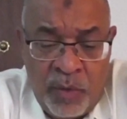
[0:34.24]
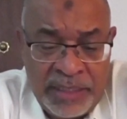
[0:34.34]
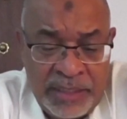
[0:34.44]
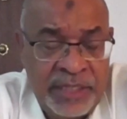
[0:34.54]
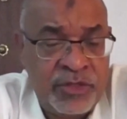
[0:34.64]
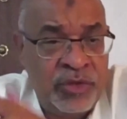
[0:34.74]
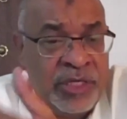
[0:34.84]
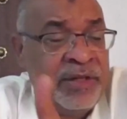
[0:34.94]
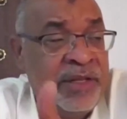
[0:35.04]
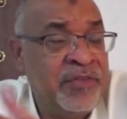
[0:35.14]
What
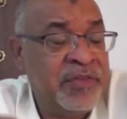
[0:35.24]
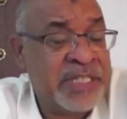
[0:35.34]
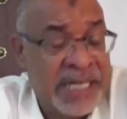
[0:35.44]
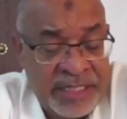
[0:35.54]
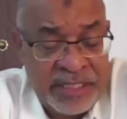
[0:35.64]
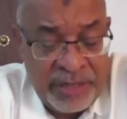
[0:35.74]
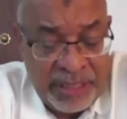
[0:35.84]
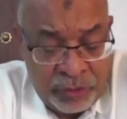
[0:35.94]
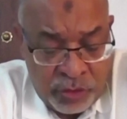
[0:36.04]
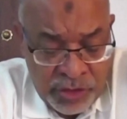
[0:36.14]
the International
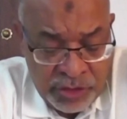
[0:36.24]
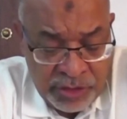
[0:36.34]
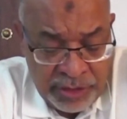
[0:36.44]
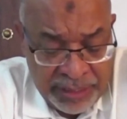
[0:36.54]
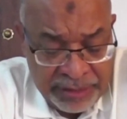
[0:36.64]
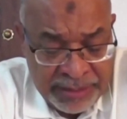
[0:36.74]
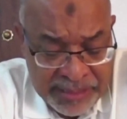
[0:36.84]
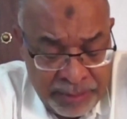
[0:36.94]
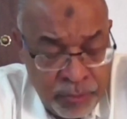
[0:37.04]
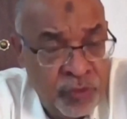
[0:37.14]
Red Cross Red
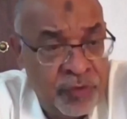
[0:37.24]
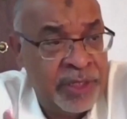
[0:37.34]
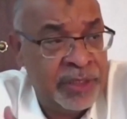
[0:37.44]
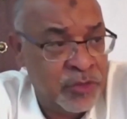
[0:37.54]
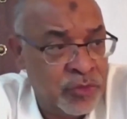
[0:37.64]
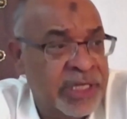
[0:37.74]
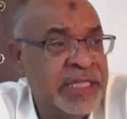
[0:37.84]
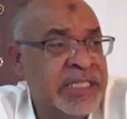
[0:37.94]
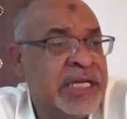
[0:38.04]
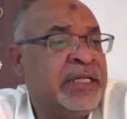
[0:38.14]
Crescent Movement, the
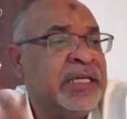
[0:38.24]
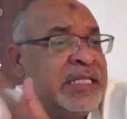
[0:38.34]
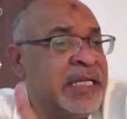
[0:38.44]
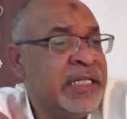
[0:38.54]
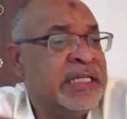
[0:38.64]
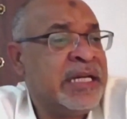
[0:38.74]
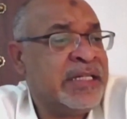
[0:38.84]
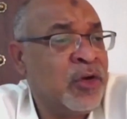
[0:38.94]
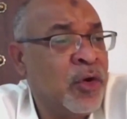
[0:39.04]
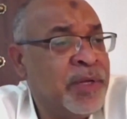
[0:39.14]
Sudanese Red Crescent, the
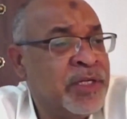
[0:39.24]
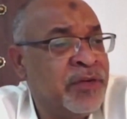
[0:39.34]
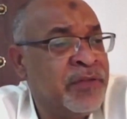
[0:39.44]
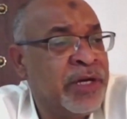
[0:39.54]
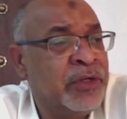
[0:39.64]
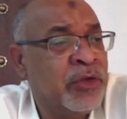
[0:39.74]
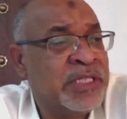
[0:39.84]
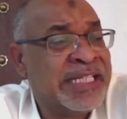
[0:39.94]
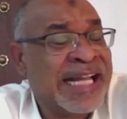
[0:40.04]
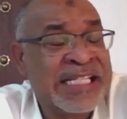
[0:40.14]
International Committee of the Red
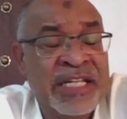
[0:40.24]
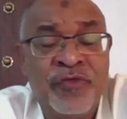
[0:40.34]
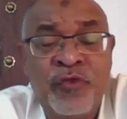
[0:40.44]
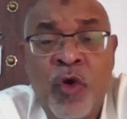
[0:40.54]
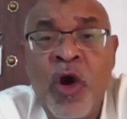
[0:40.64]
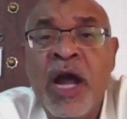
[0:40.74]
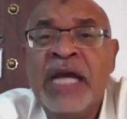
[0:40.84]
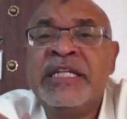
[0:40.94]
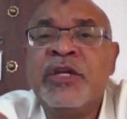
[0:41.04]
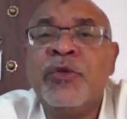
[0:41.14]
Cross is asking for
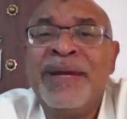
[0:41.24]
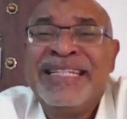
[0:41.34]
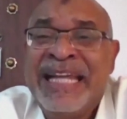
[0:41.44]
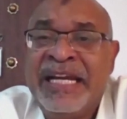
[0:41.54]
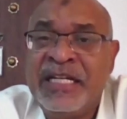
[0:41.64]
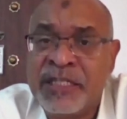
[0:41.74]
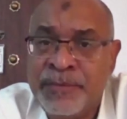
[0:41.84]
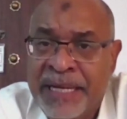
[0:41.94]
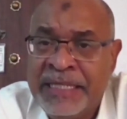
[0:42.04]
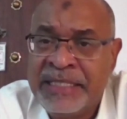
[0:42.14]
is a humanitarian
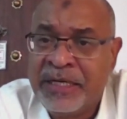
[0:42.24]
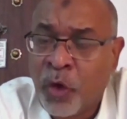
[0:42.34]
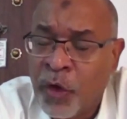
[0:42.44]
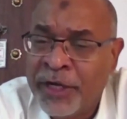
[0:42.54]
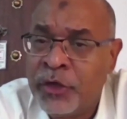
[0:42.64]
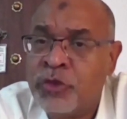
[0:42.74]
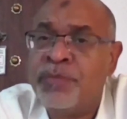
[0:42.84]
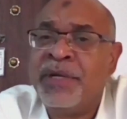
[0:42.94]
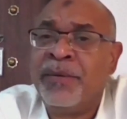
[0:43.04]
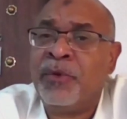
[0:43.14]
space and corridor to
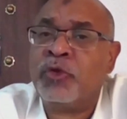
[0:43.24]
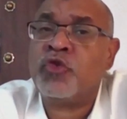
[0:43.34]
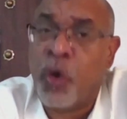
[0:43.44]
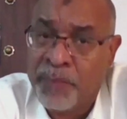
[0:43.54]
be able to